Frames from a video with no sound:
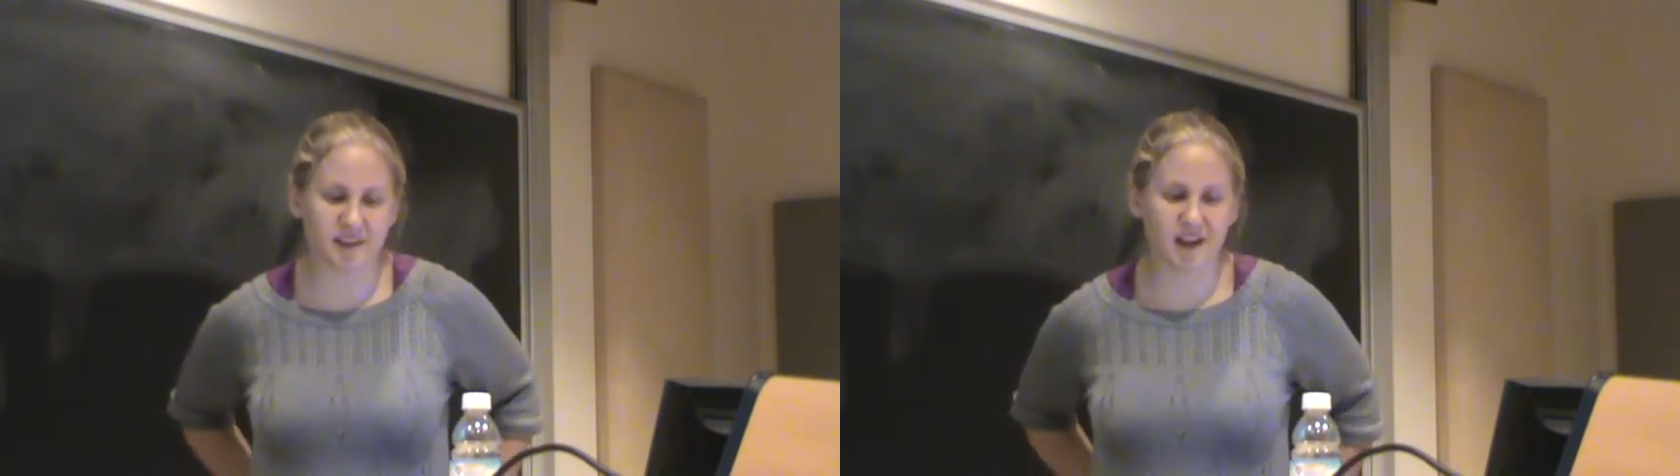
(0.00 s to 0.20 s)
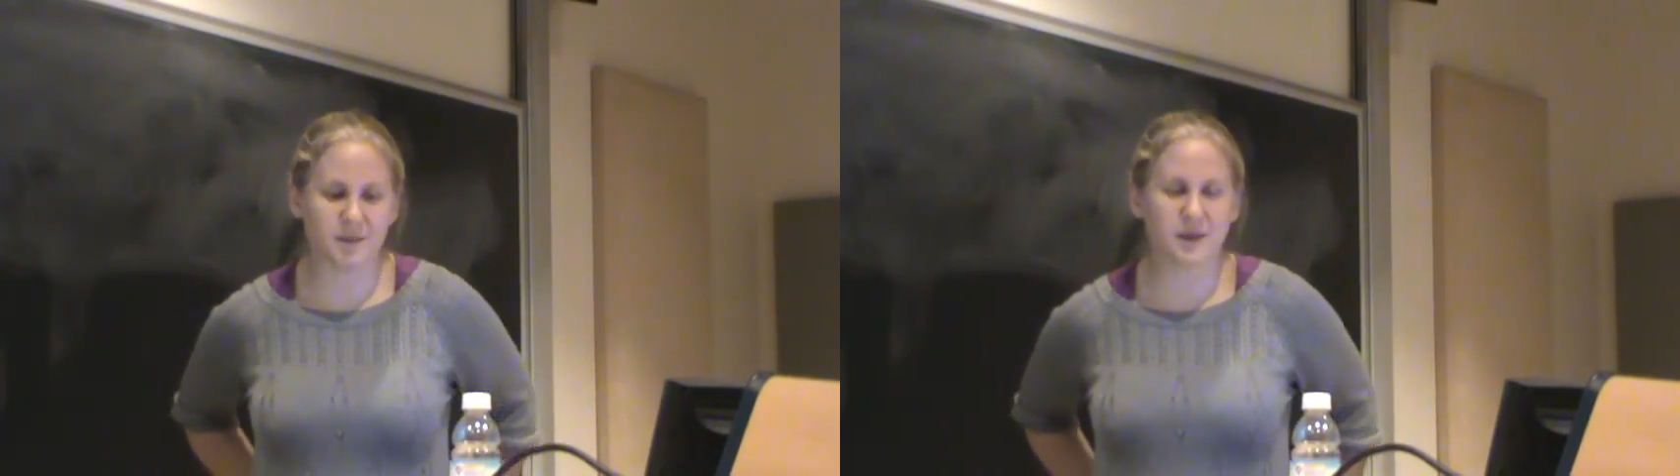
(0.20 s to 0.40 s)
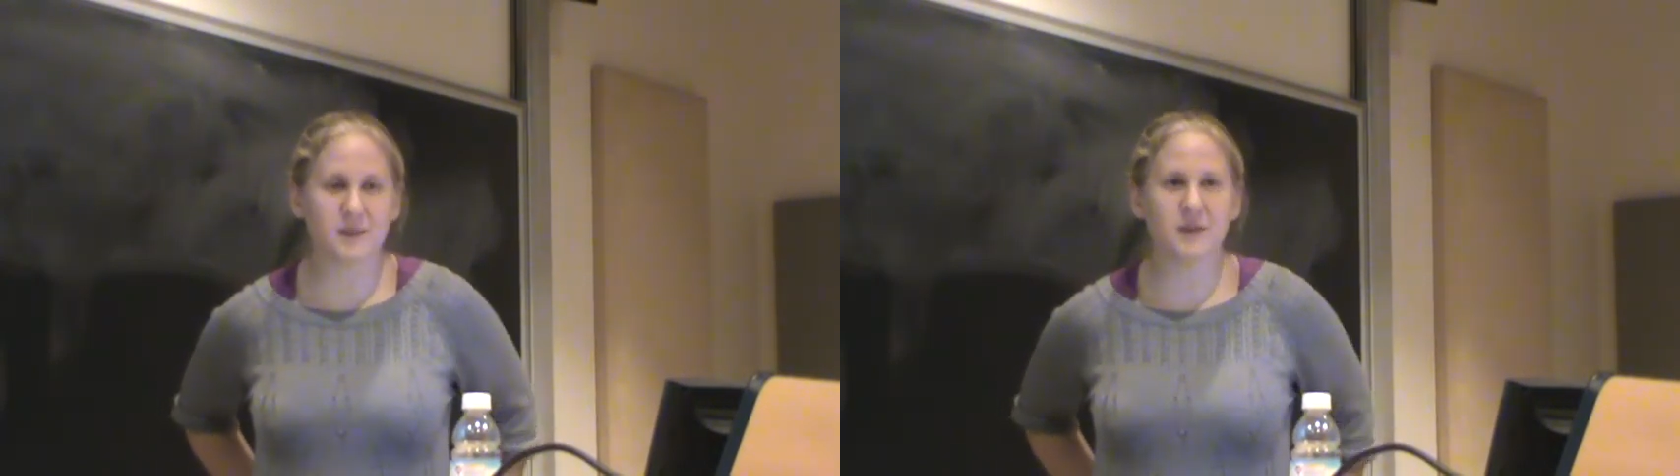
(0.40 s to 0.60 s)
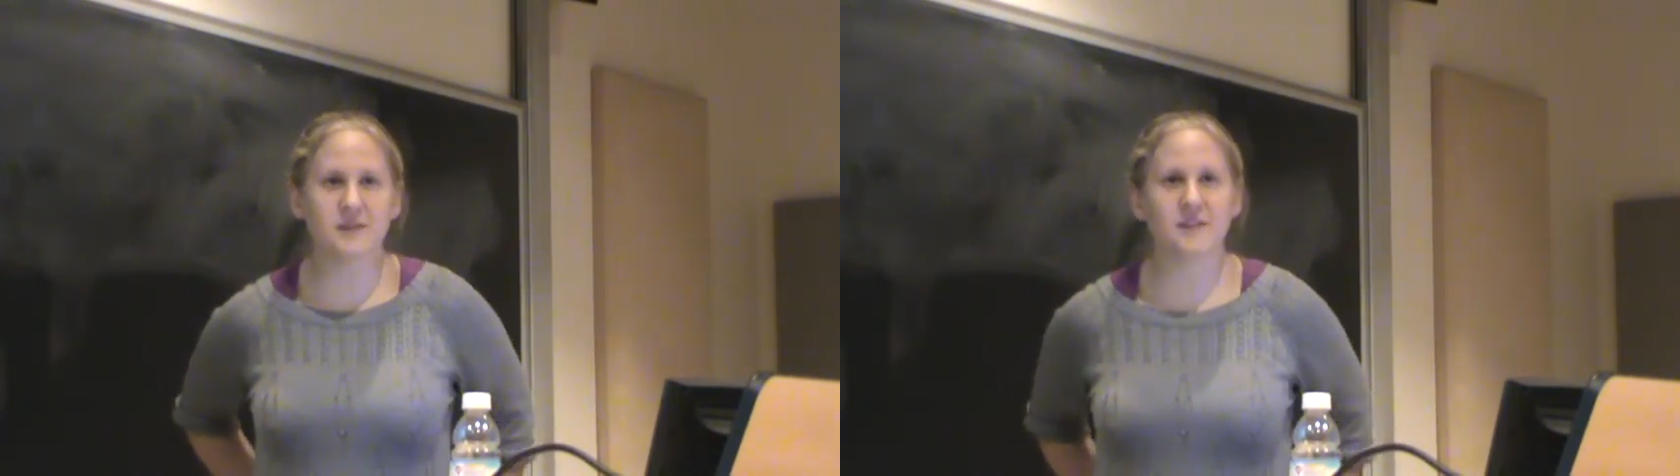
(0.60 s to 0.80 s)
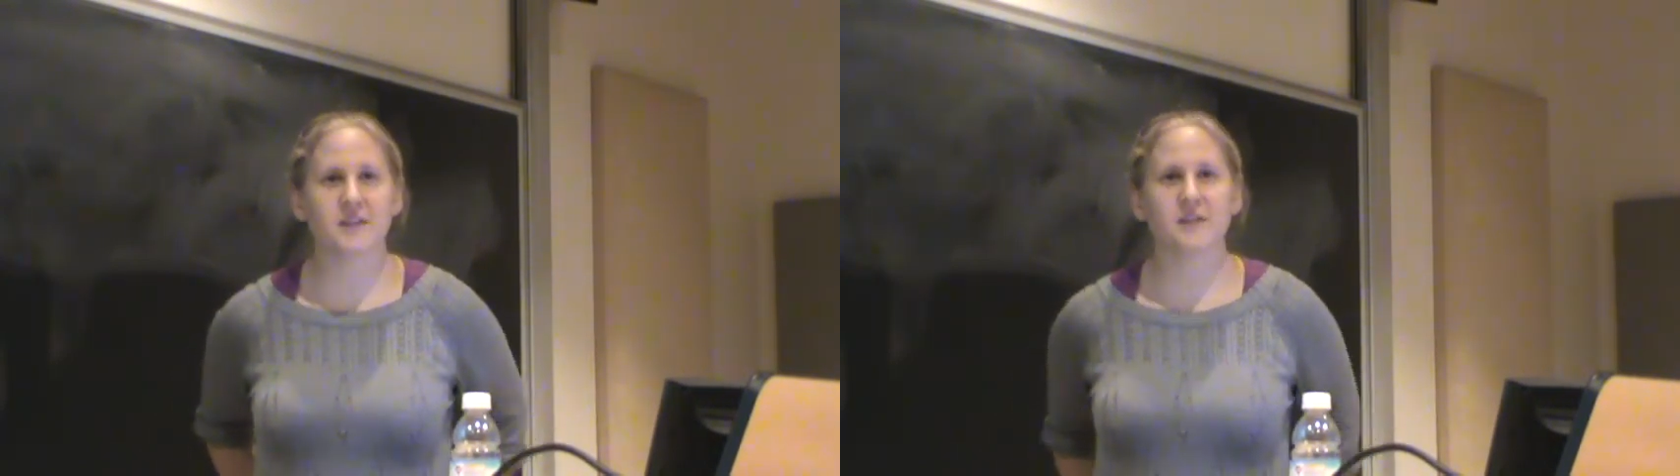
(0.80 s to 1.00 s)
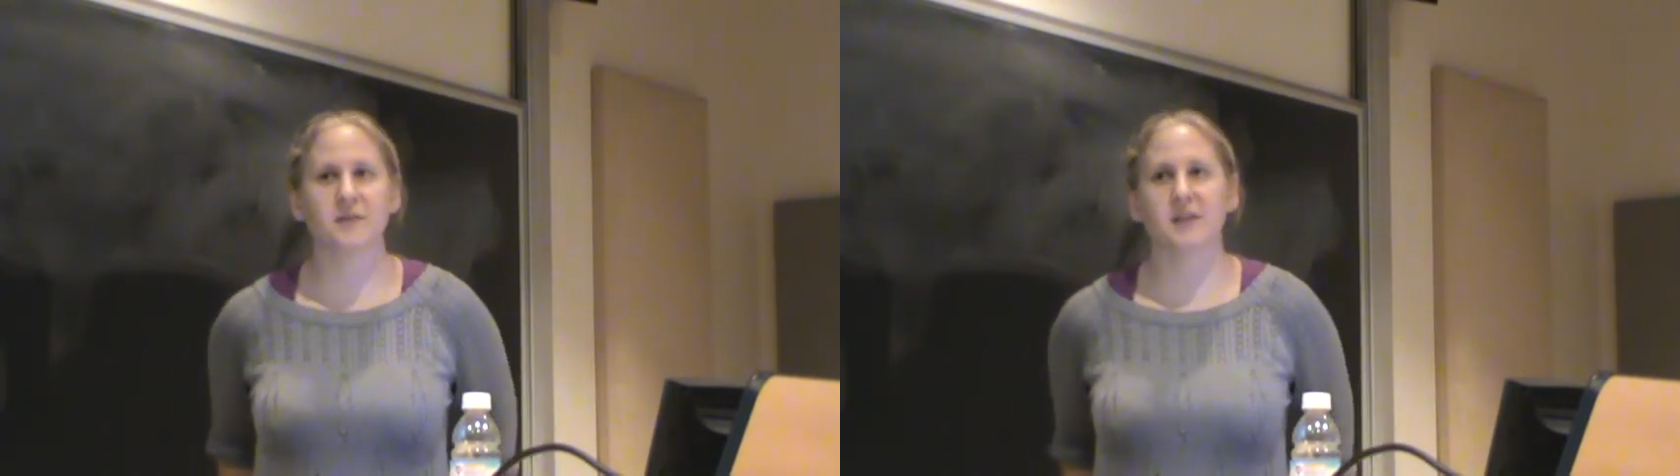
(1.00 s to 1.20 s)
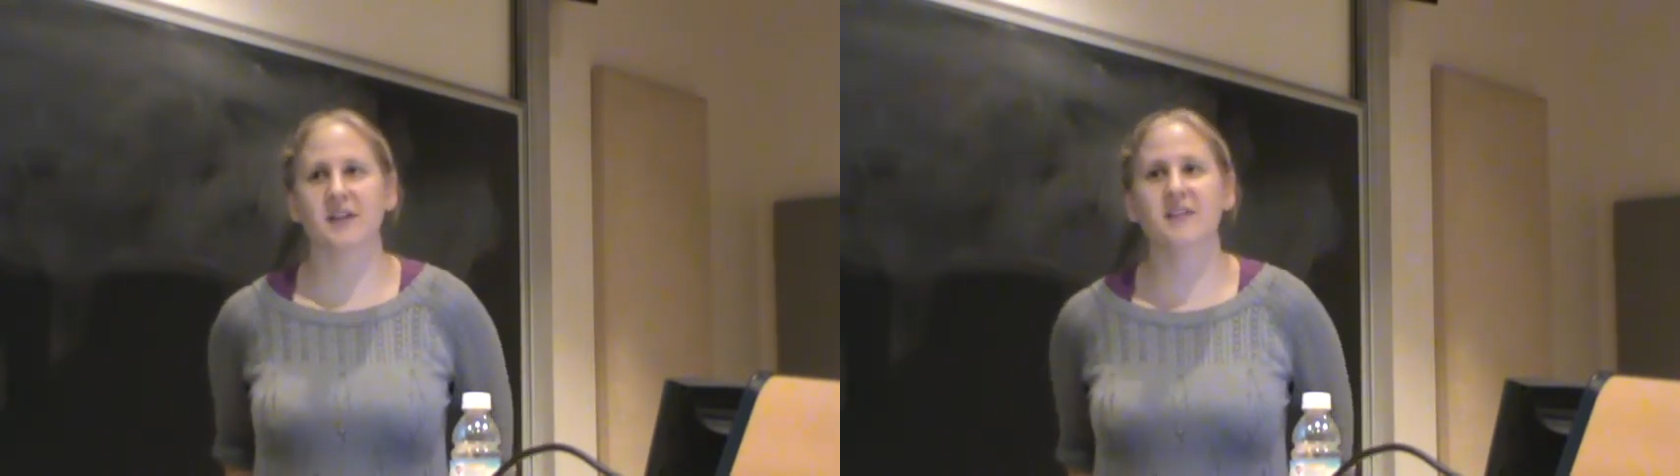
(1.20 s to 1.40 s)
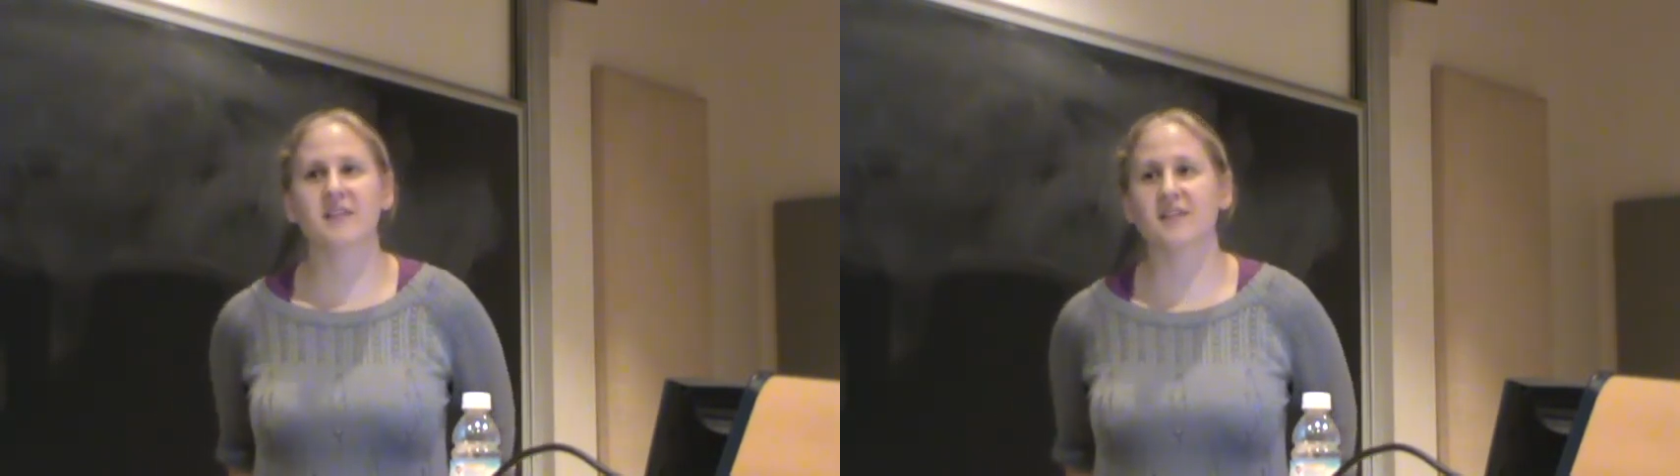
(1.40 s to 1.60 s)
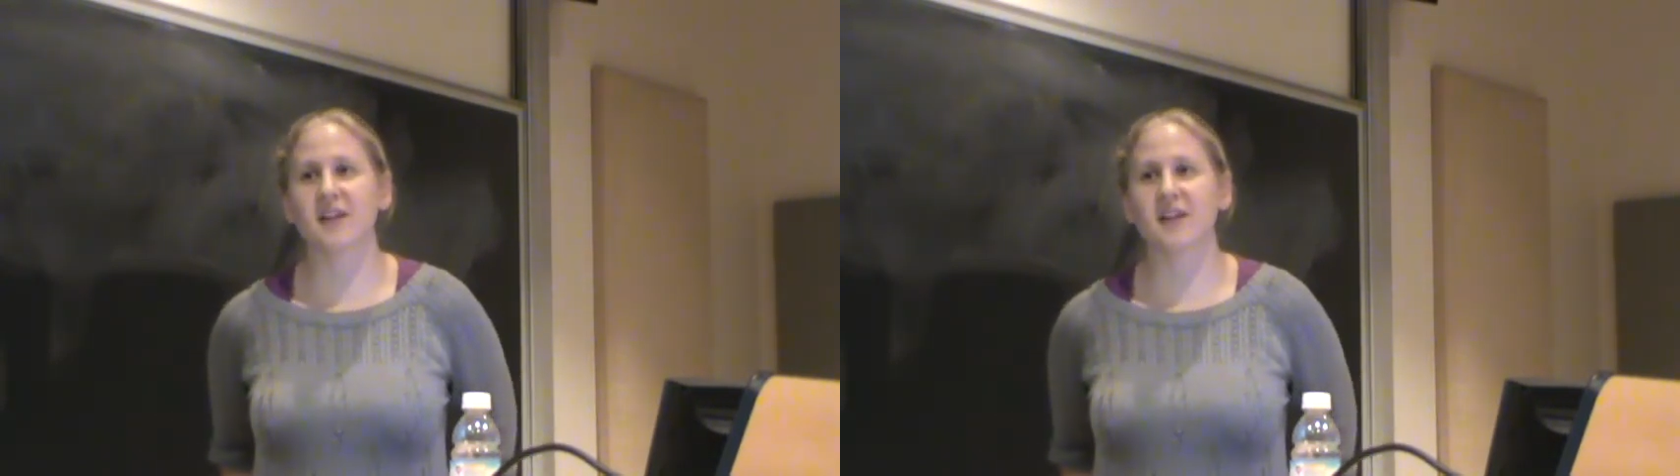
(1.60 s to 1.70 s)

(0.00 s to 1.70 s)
um, the proofs of those recurrences